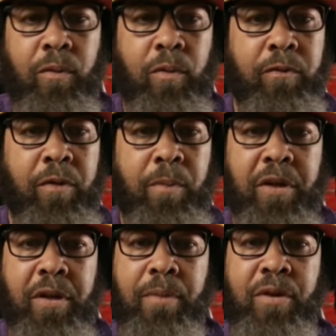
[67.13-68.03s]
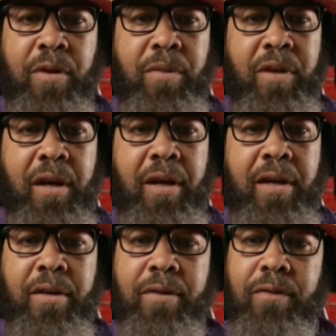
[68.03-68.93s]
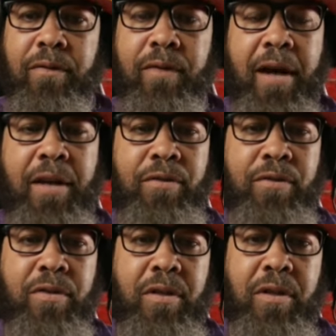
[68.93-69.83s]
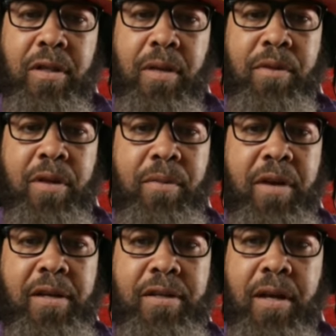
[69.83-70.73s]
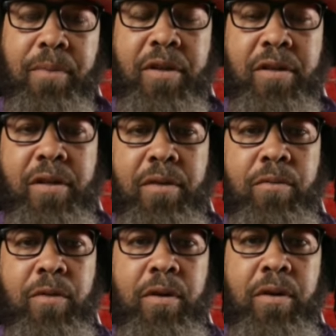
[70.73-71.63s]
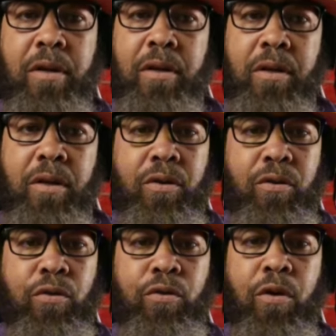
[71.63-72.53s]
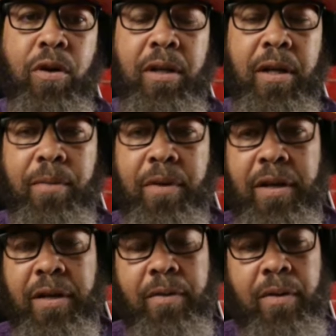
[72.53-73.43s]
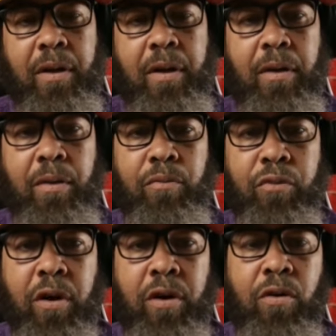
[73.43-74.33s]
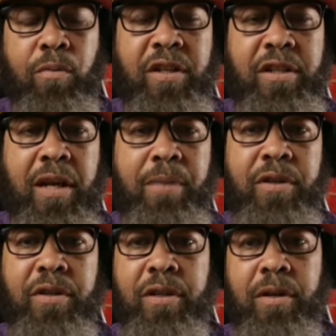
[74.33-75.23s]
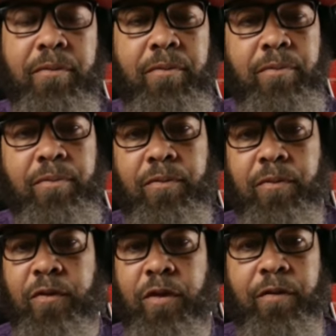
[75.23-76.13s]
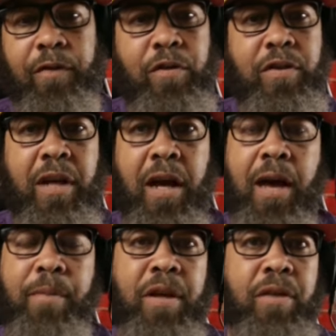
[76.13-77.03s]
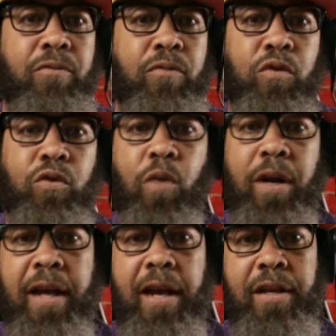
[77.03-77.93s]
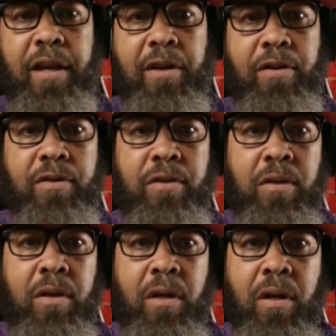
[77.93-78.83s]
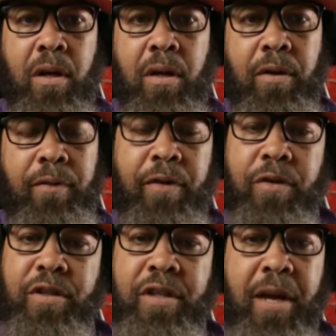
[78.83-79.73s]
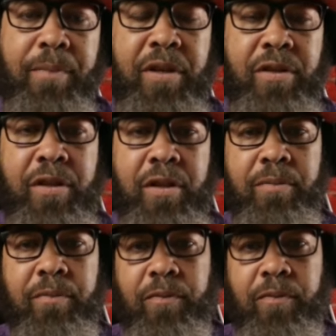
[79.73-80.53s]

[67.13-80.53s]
from the WNBA finals and the WNBA championship, where the New York Liberty brought home the championship for the first time in 28 years. Their first championship,